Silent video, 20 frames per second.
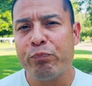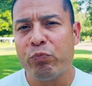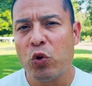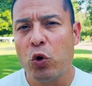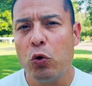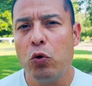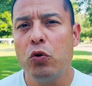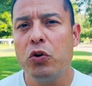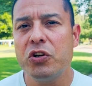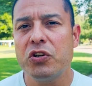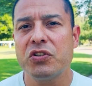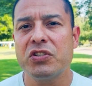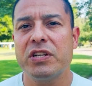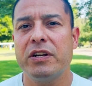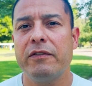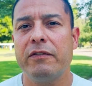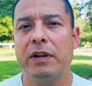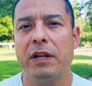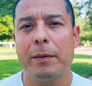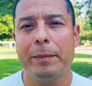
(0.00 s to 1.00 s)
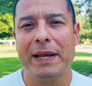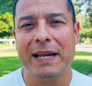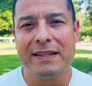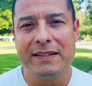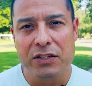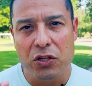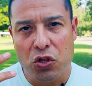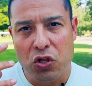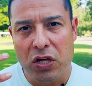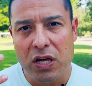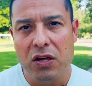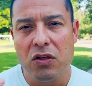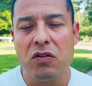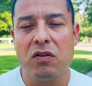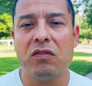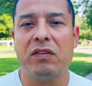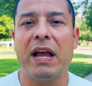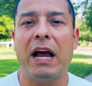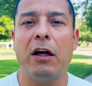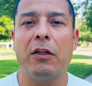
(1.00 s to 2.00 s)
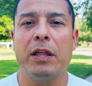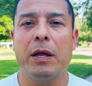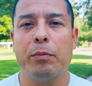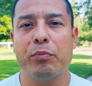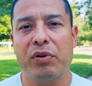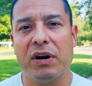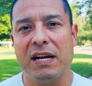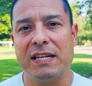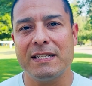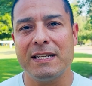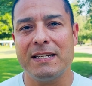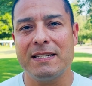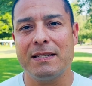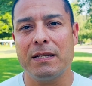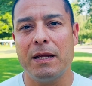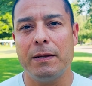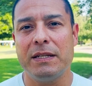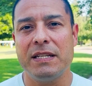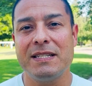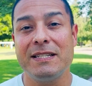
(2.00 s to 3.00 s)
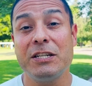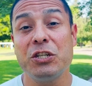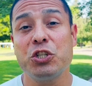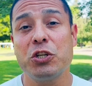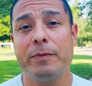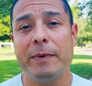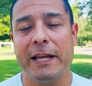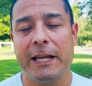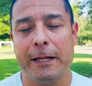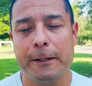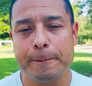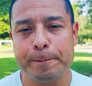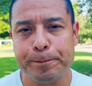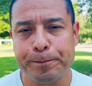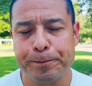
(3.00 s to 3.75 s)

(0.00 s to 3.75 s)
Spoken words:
who you're serving because it changes how they process decision making.